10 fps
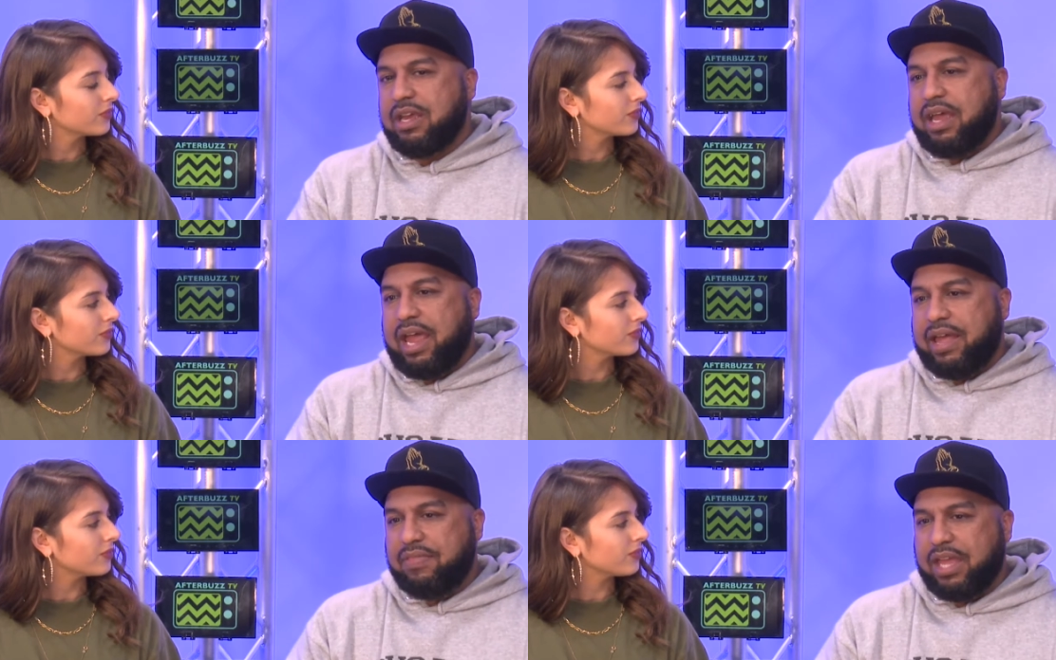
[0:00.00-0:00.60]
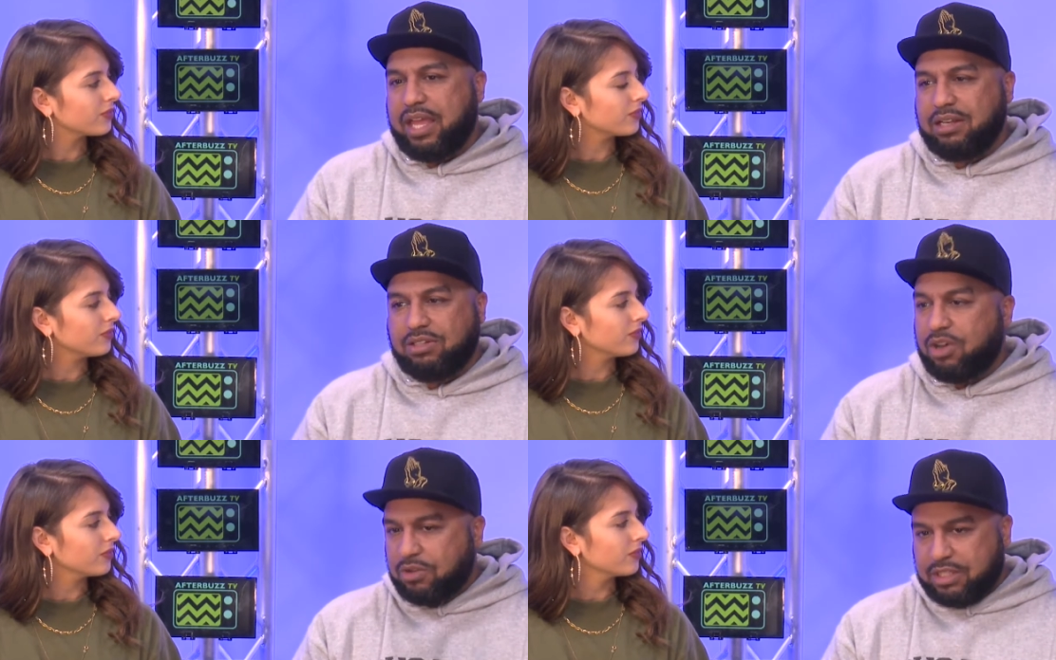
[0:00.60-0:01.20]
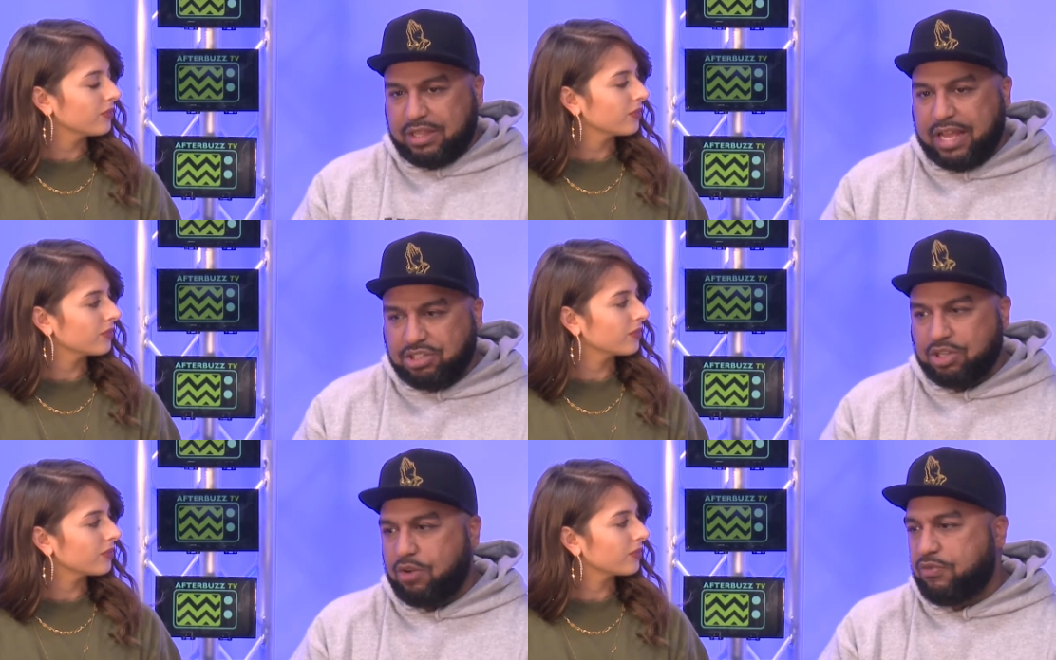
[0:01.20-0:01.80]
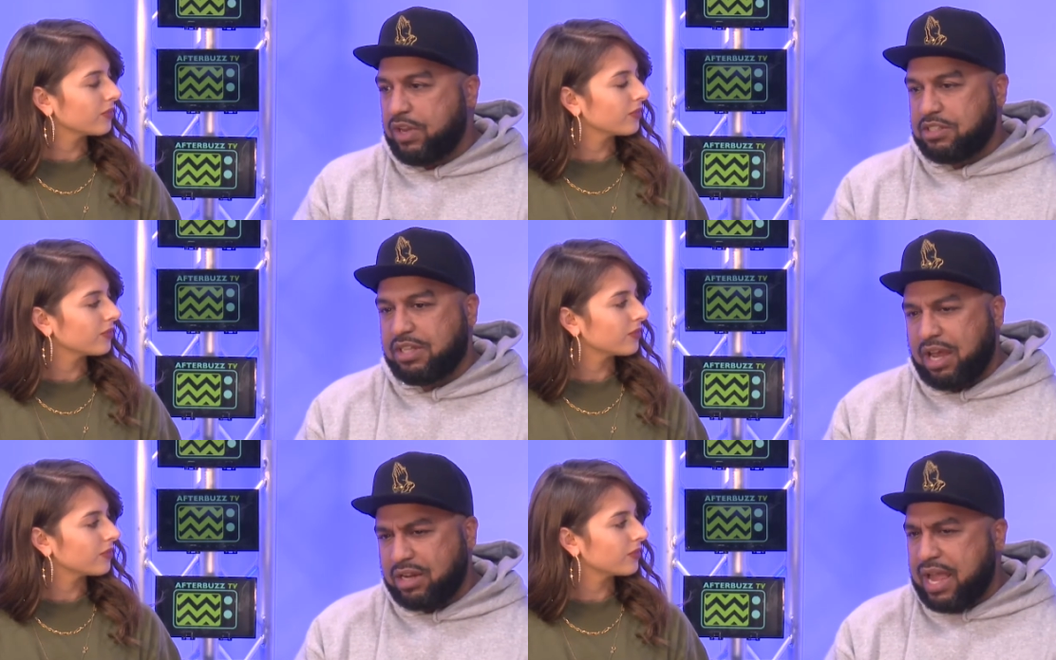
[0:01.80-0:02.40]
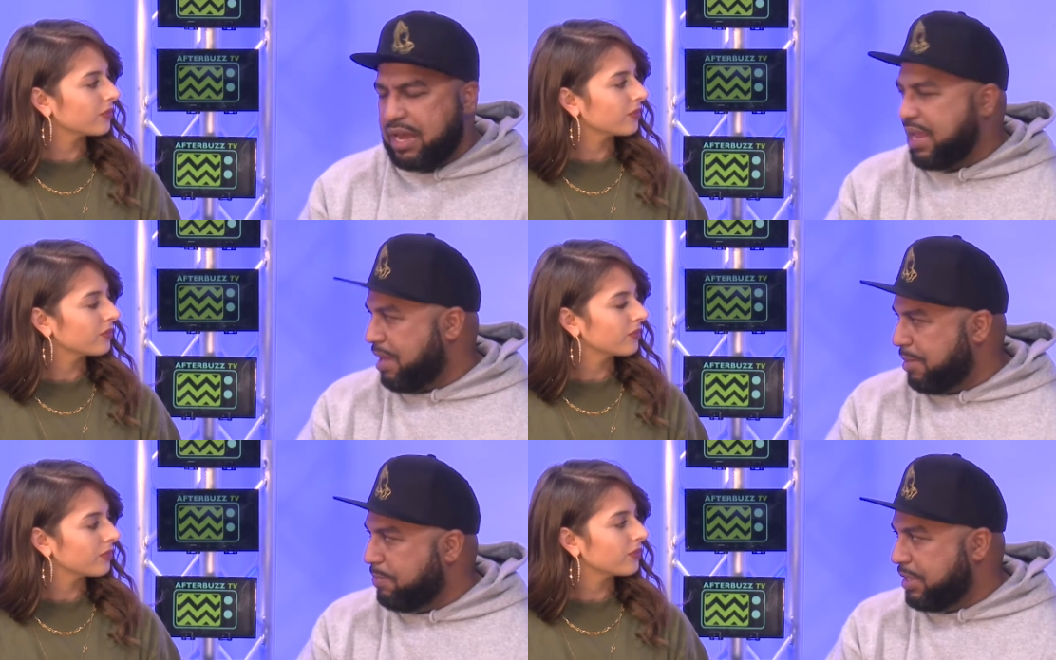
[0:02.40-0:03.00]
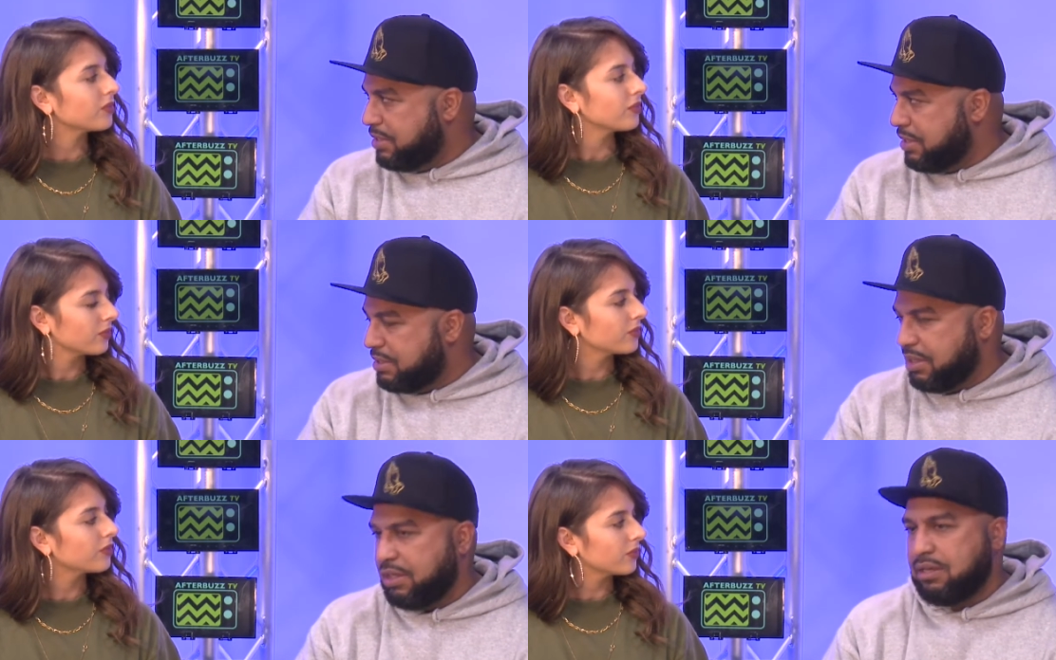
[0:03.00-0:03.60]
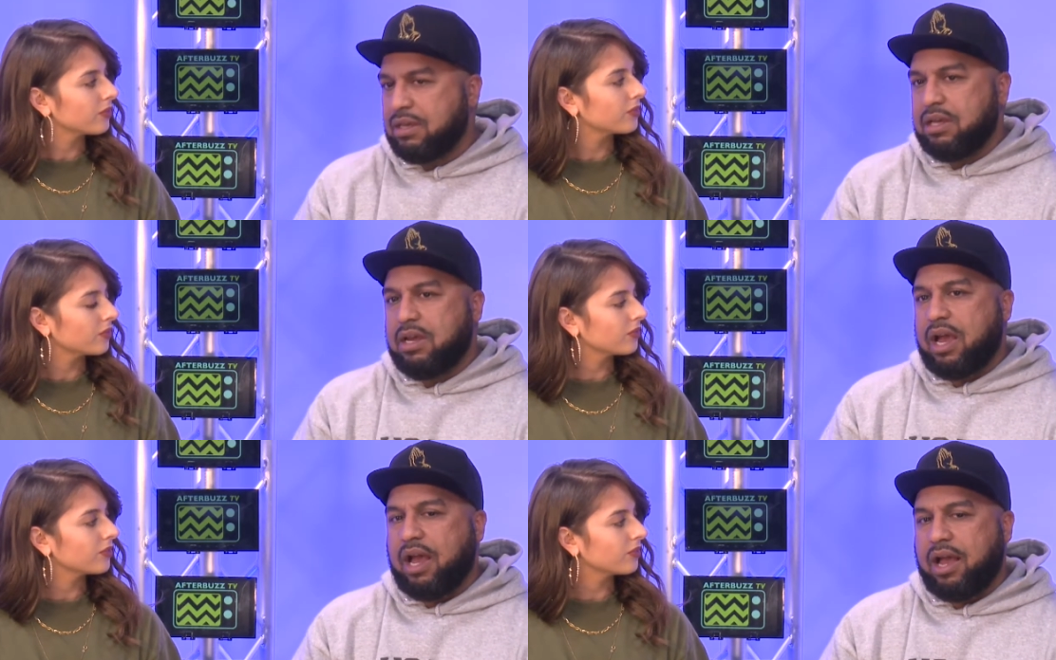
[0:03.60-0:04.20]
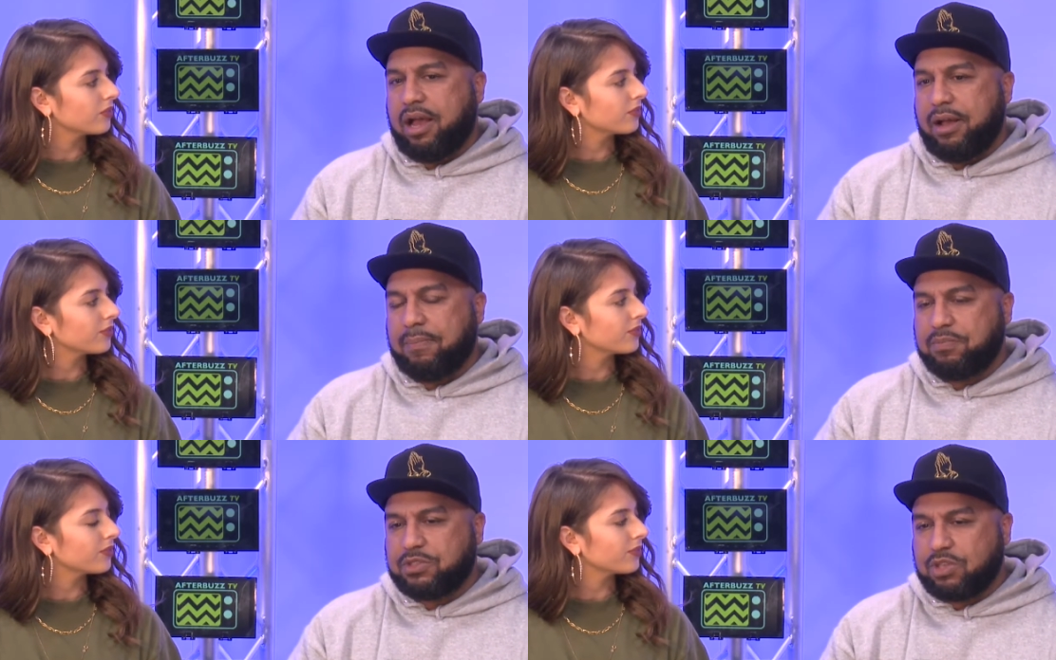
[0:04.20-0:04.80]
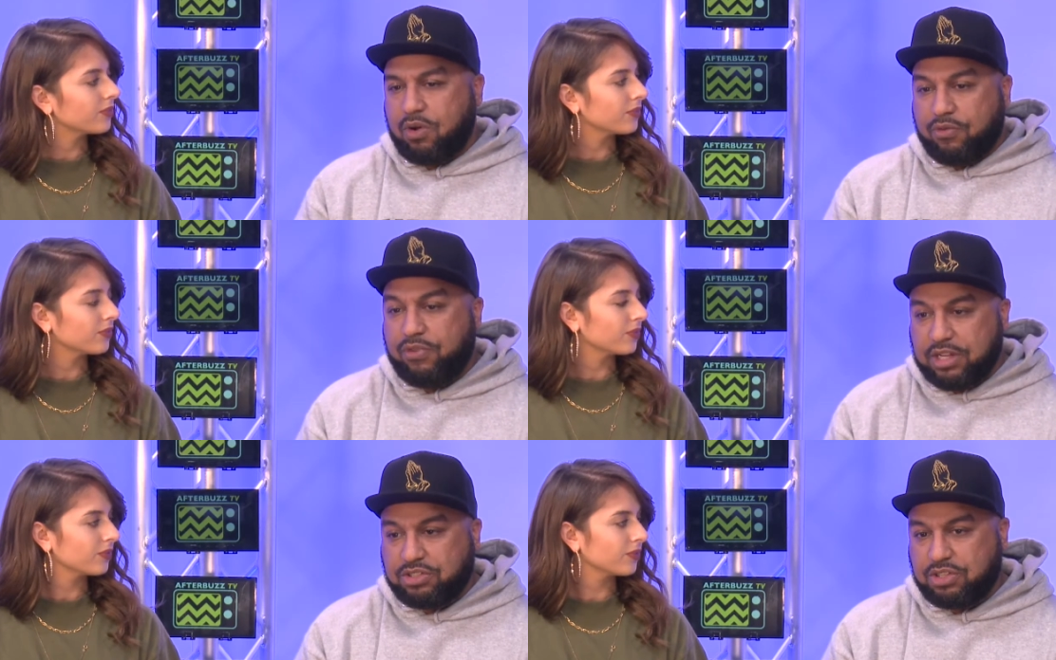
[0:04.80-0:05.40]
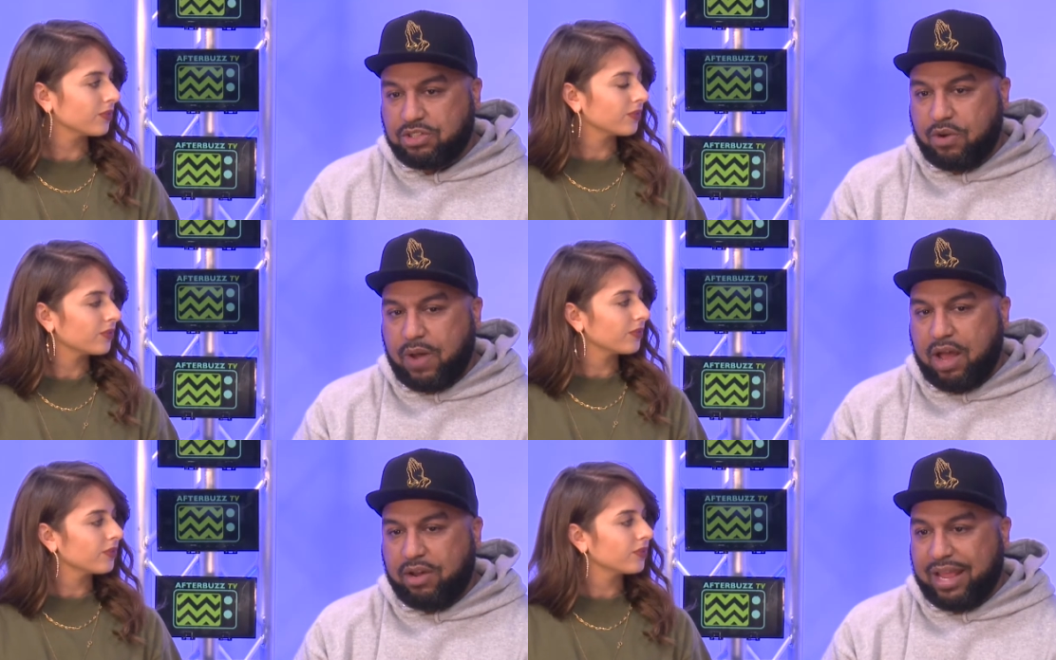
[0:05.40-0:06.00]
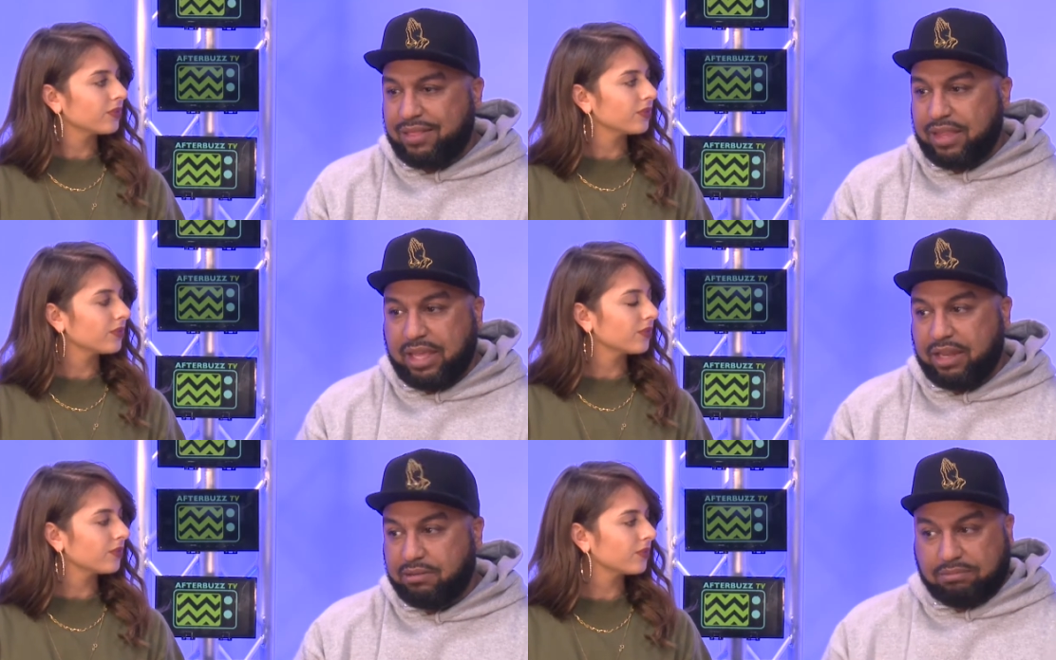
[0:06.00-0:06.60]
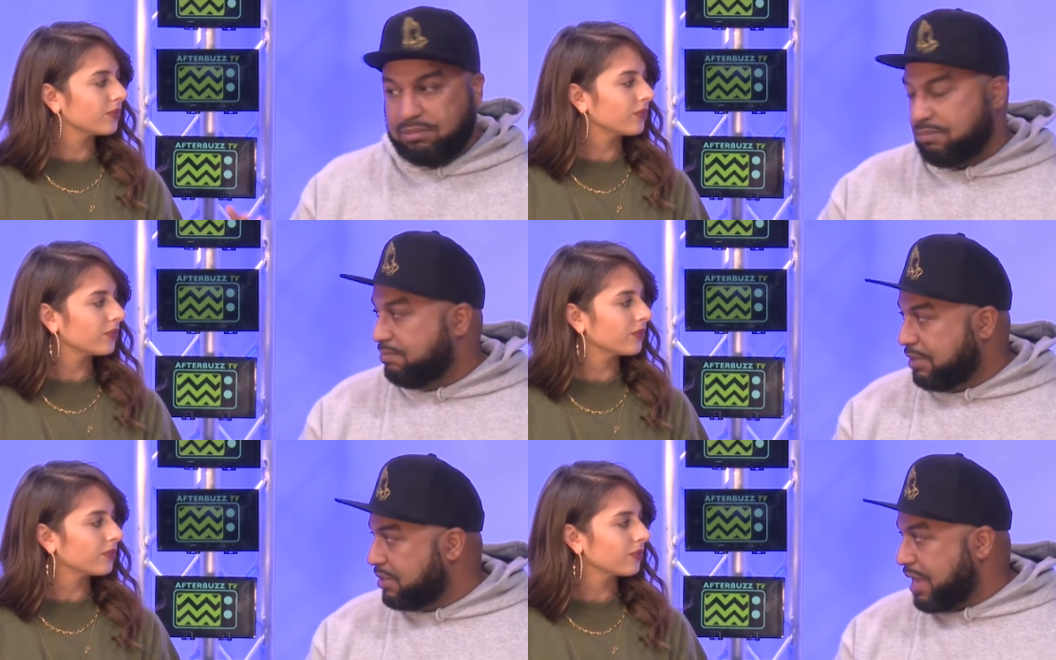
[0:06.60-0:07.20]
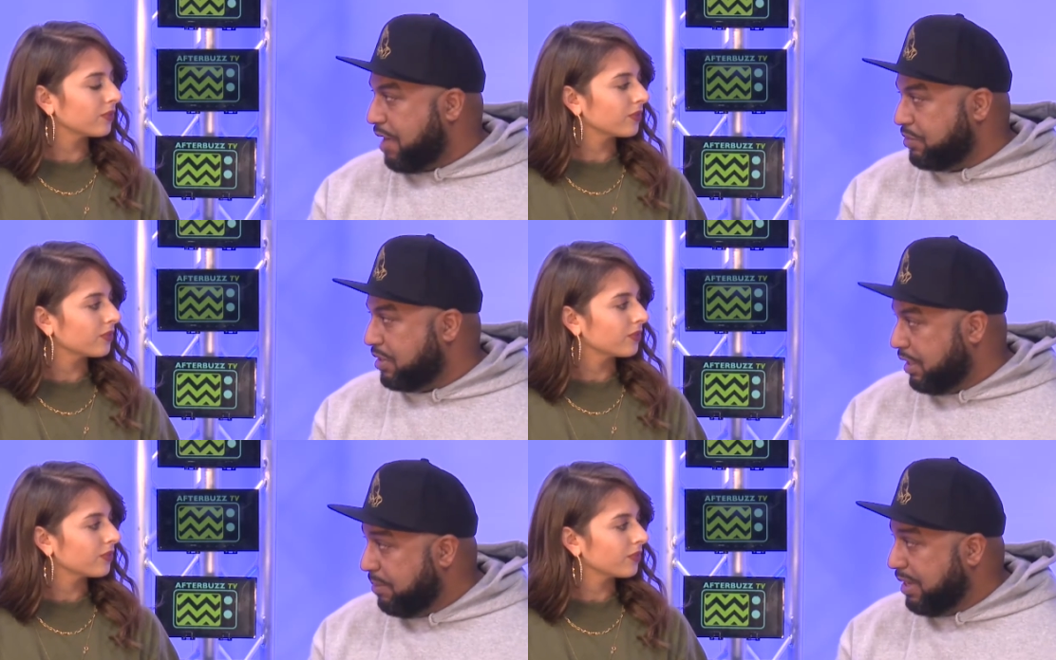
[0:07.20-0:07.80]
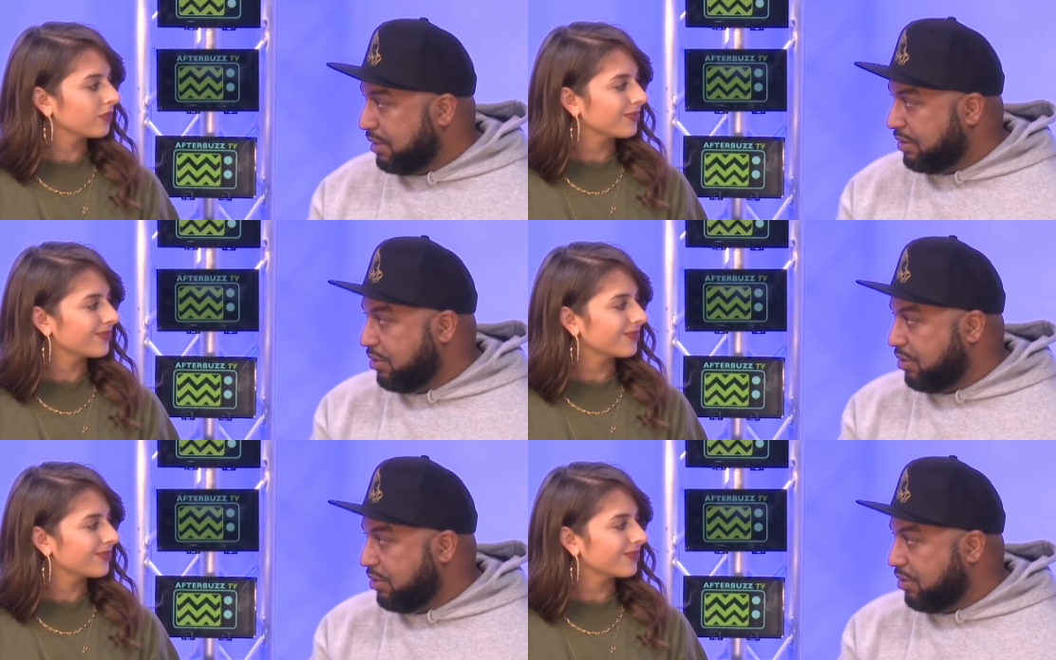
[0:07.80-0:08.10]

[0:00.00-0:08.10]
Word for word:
Speaker 1: and then you know did that show finished it out it kind of came in mid-season um, so finished the show out and then the sky was the limit.